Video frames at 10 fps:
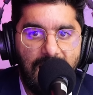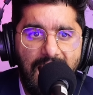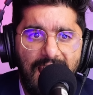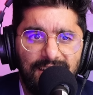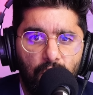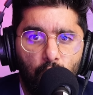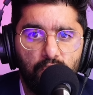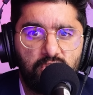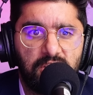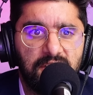And
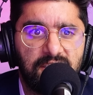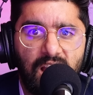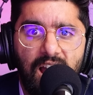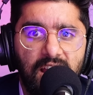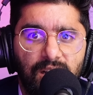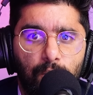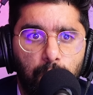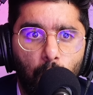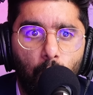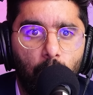launched an entire
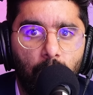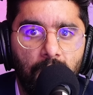war